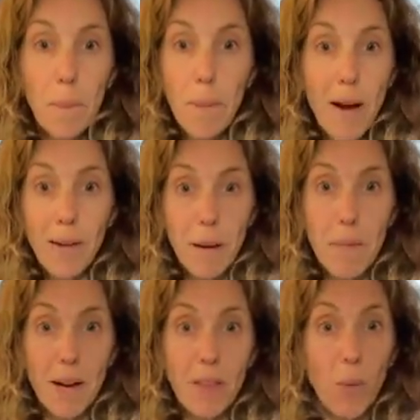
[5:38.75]
bearing in
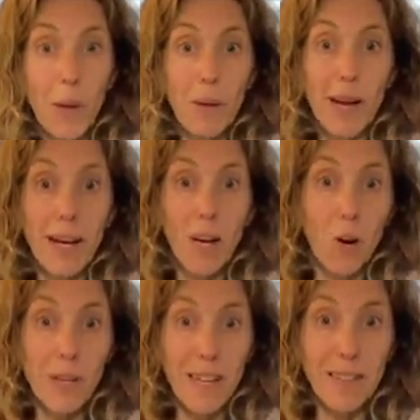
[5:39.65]
mind that we were in a
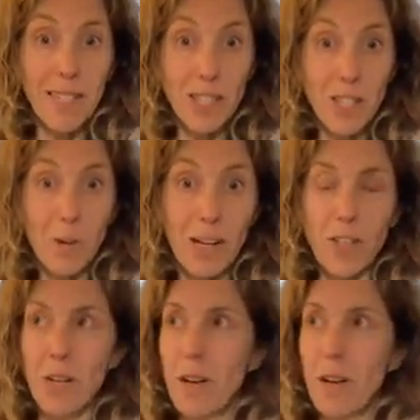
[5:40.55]
lockdown situation.